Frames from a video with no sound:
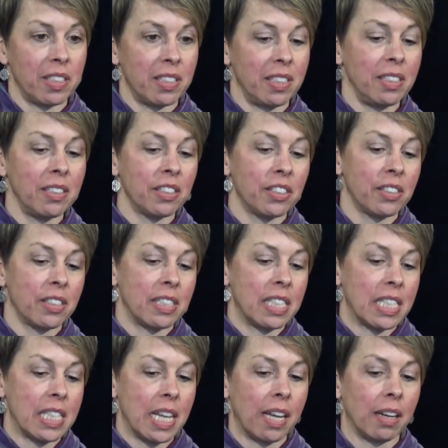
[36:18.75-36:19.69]
seniors
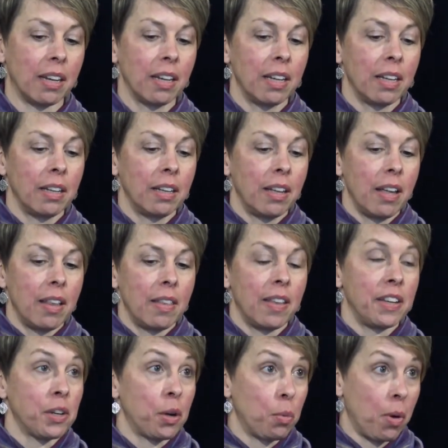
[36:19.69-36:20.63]
is that
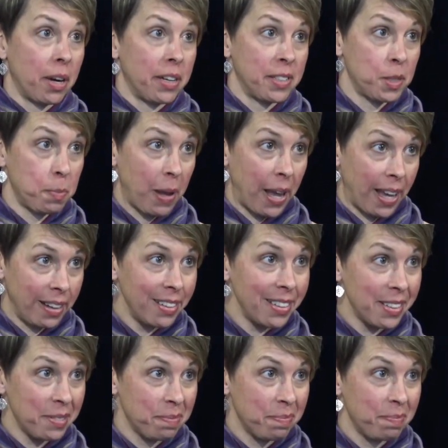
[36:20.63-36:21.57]
they don't want to
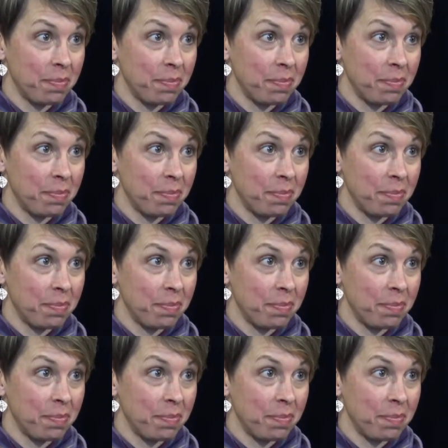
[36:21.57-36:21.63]
spend,